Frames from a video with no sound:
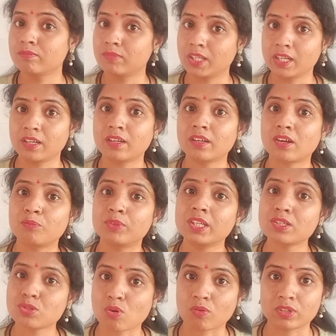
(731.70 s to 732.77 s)
thinker of
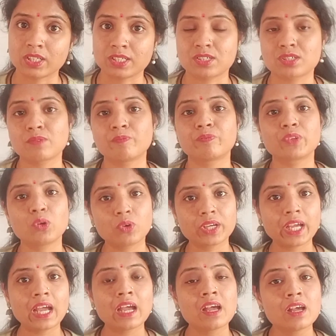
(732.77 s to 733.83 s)
the Socrates.
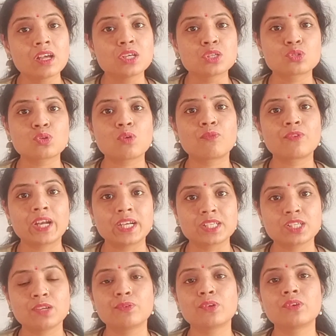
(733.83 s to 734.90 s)
Okay. So
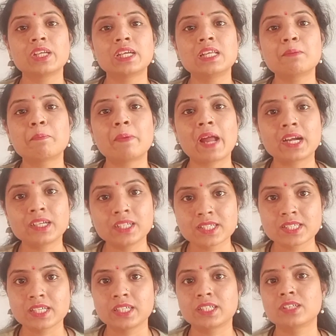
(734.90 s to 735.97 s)
friends, if you really practice
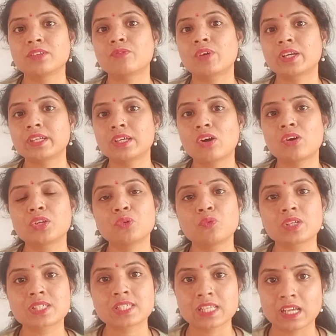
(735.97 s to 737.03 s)
it, working on
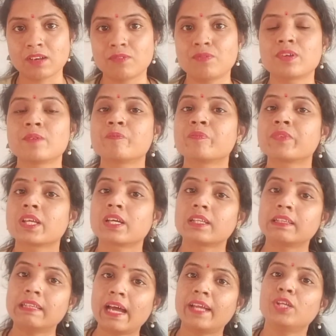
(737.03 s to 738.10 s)
yourself,
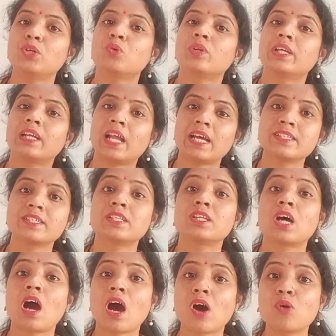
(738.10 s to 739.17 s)
then you realize it
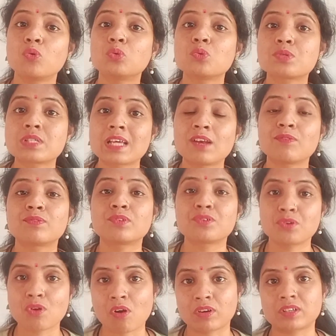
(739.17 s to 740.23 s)
how to
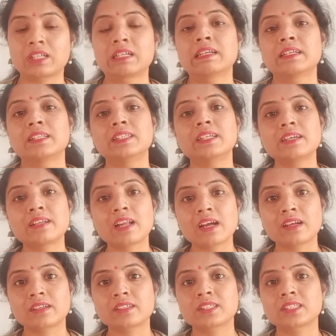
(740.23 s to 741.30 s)
self-taught. There
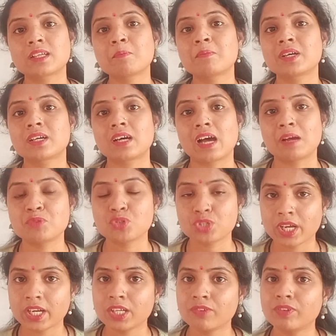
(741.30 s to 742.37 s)
are some I am
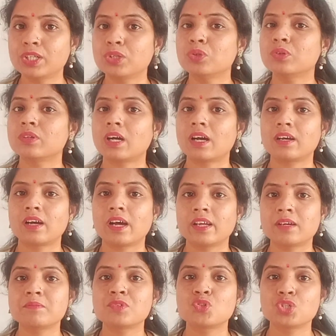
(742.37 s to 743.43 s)
sharing
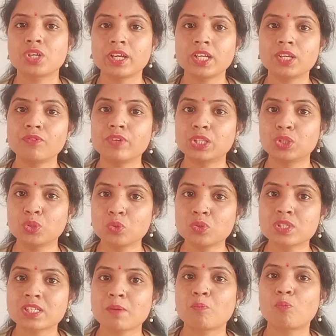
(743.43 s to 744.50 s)
with
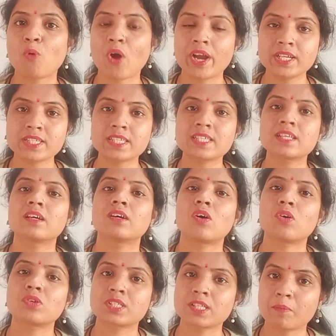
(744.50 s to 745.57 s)
you some points
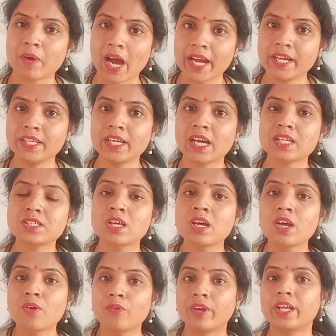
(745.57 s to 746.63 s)
or some ideas.
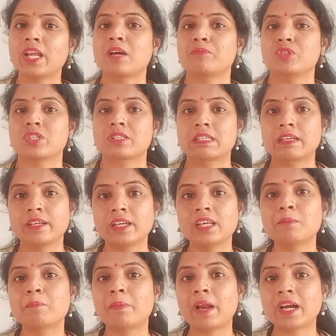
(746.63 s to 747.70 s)
When I'm just
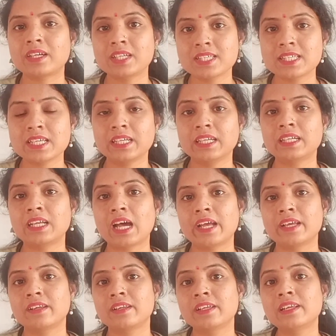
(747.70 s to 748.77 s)
really practicing it,
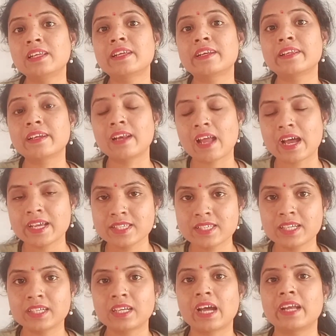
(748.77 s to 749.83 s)
I really realize
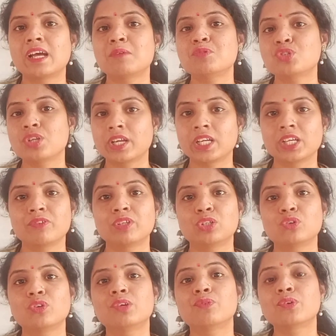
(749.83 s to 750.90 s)
it and I'm sharing with
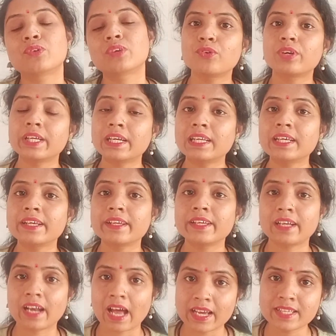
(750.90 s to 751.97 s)
you. If you really
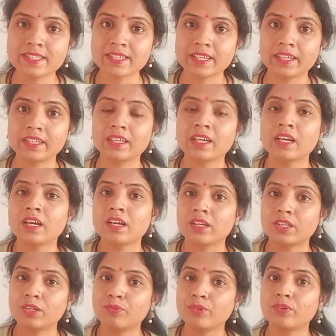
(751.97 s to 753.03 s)
realize it,
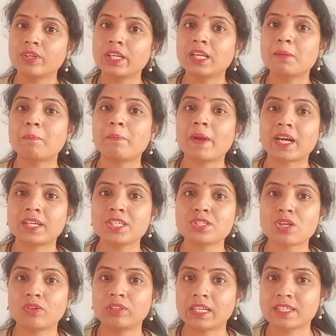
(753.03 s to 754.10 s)
if you really practice
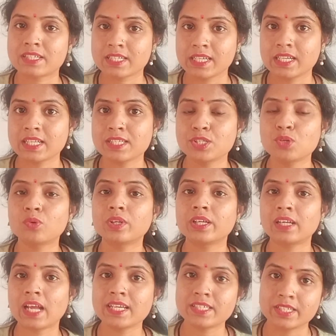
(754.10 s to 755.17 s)
on that skills, you
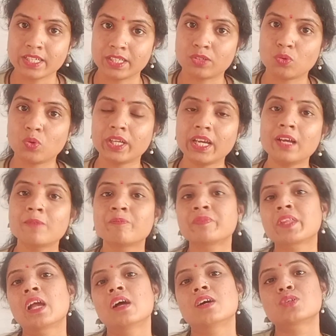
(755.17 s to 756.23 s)
realize it. Okay,
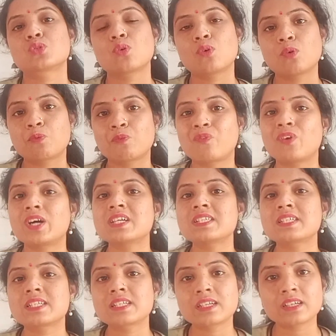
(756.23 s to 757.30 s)
so
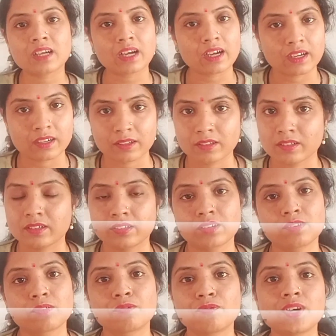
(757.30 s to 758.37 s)

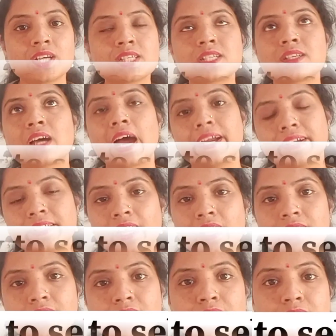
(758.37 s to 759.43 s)
first idea
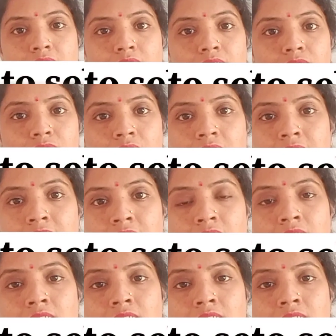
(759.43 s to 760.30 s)
is just